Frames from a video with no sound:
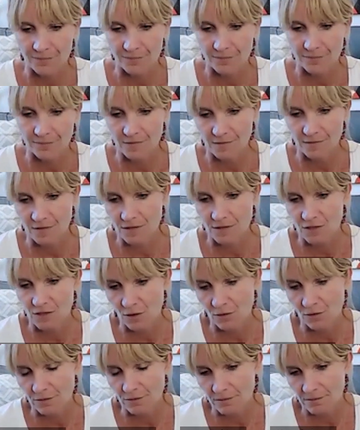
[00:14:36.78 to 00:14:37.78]

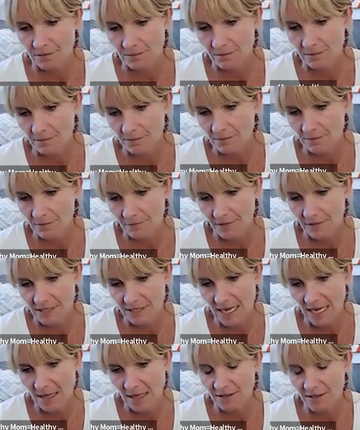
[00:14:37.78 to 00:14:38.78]

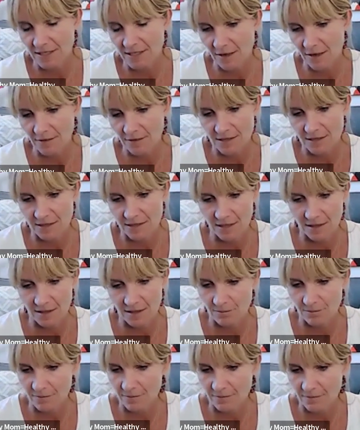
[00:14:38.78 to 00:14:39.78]
tell ourselves that
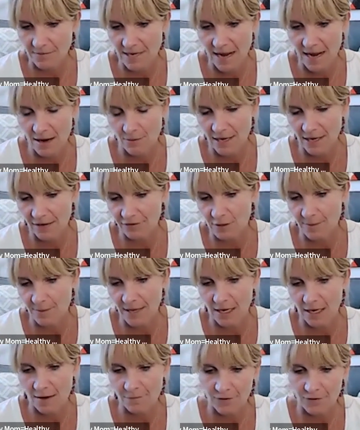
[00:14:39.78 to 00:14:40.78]
now we have to
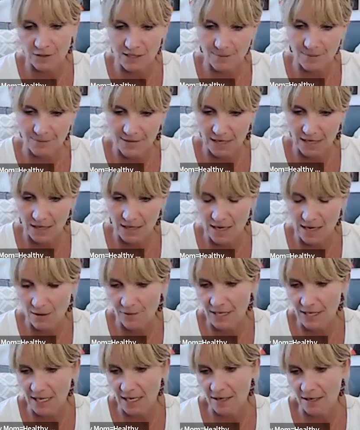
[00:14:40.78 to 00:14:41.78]
make up for something, and now
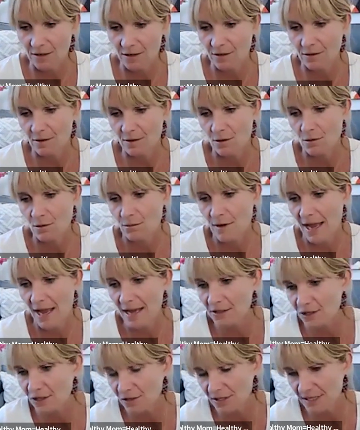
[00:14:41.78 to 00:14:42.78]
we can't go
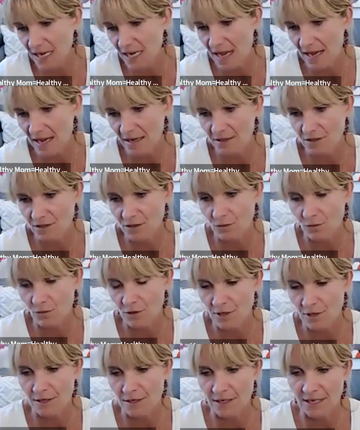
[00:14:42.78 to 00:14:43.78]
exercise
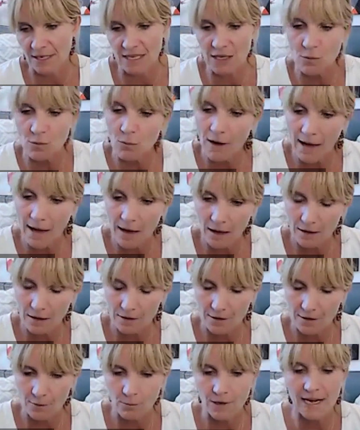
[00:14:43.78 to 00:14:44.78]
or eat well,
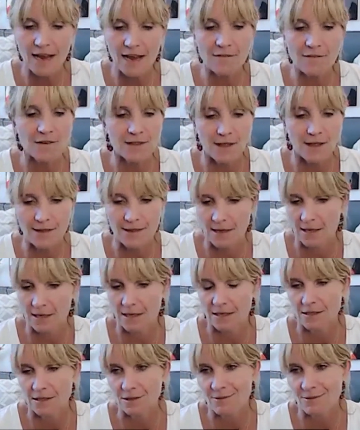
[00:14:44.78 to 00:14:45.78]
or whatever the thing
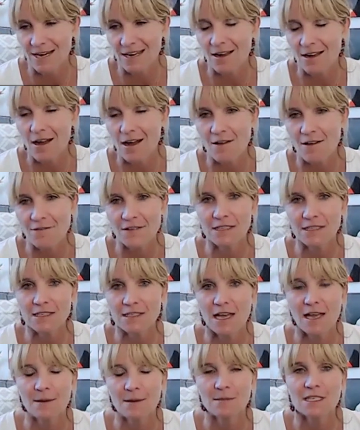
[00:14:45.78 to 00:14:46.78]
is, right?
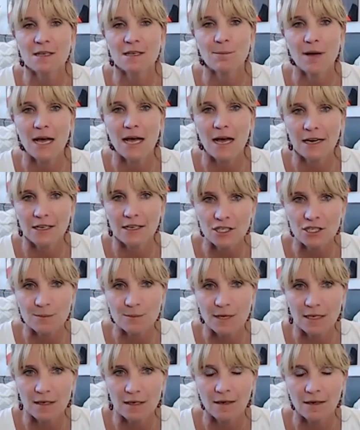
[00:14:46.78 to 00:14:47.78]
Oftentimes the
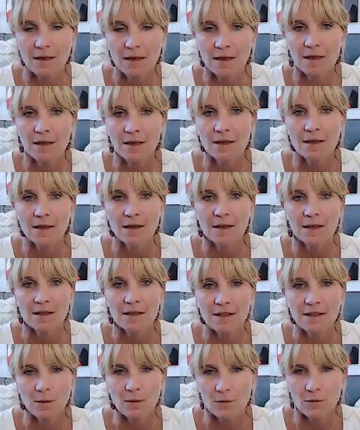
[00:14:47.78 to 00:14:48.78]
punishment
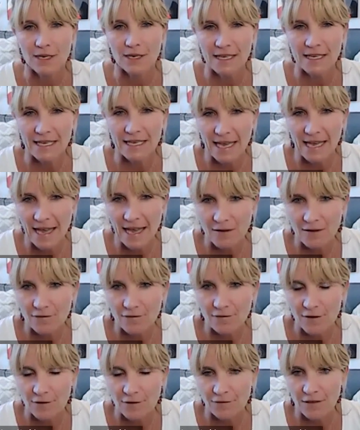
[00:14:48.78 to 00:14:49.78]
that we get
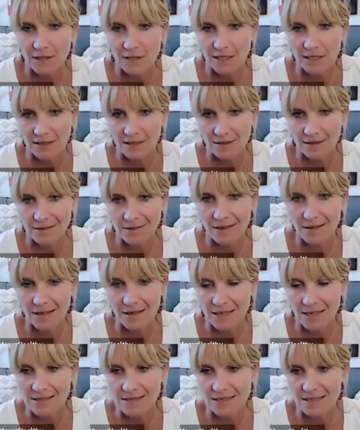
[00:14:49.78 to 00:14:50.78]
for feeling guilty
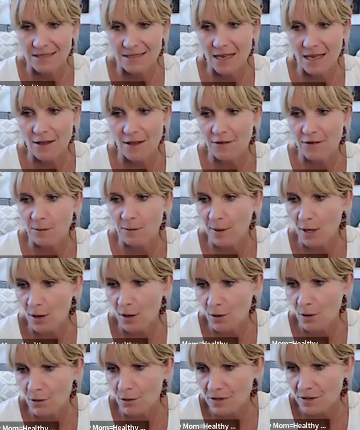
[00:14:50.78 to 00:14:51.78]
is
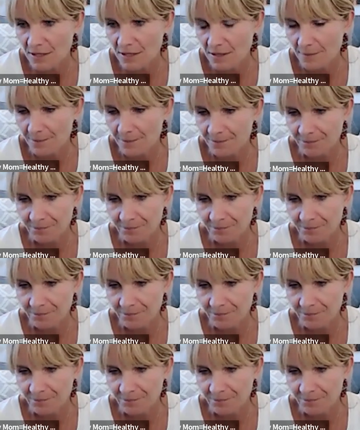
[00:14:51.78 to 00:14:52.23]
self-imposed.